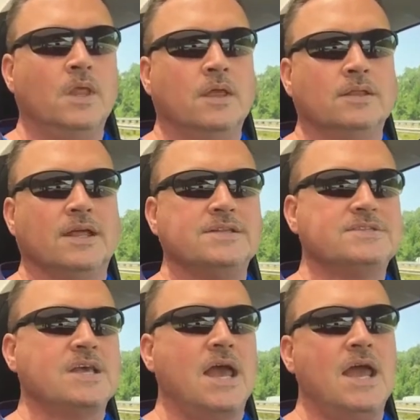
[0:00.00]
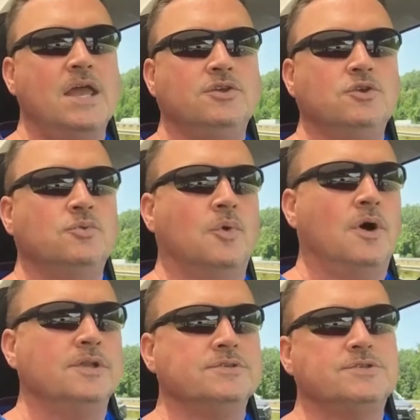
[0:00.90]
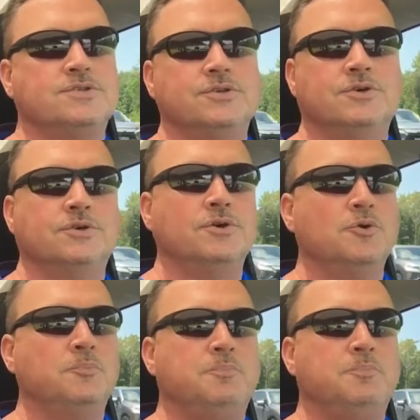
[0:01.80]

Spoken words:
Let's say you want to